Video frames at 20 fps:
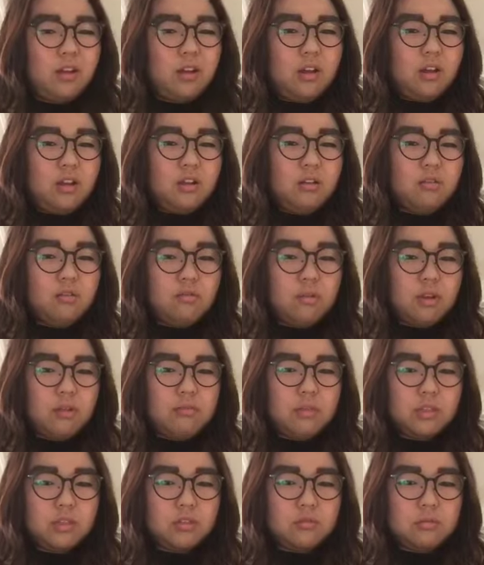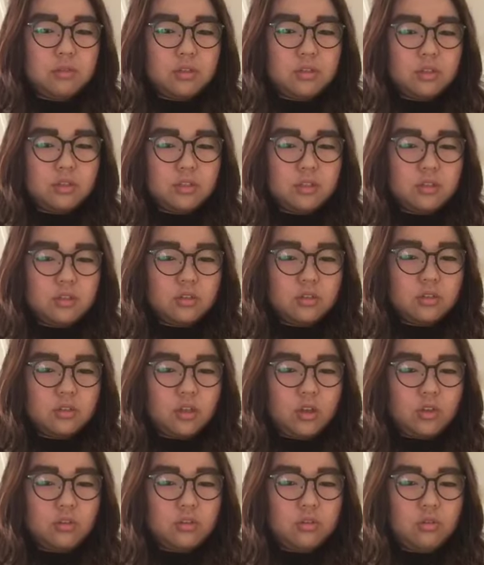I don't know what I meant to be. This is
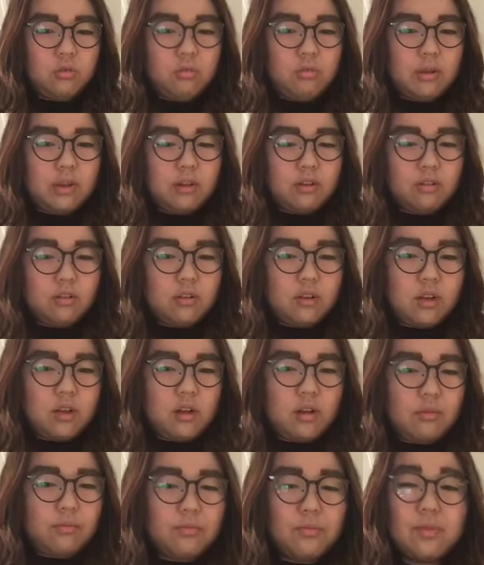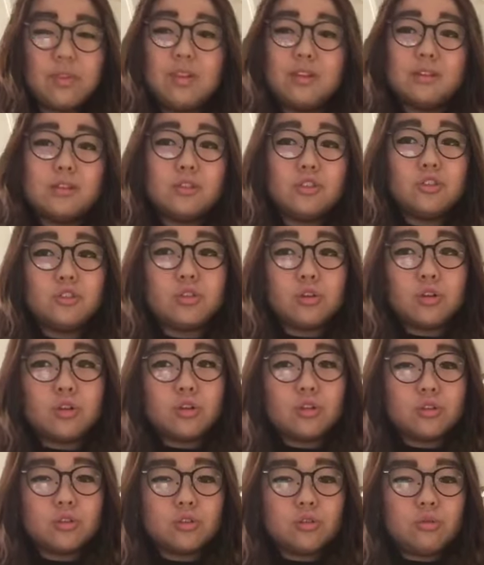also weird. Um, this is
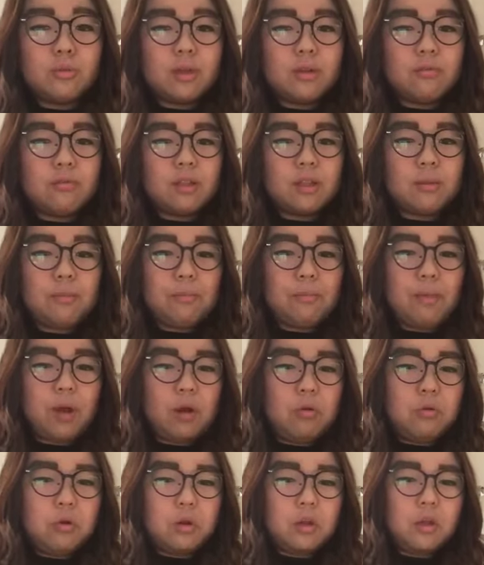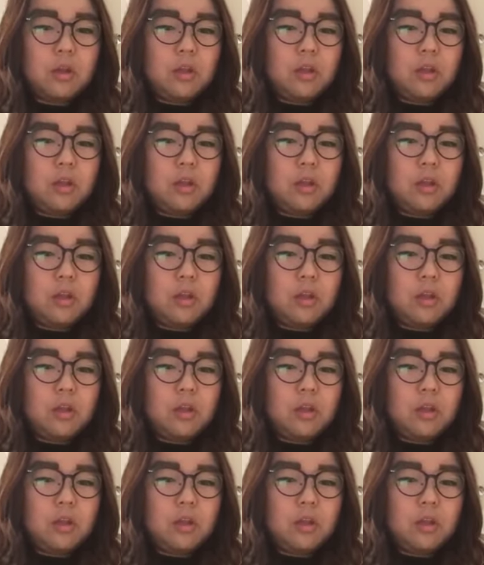sugar, so weird with the milk.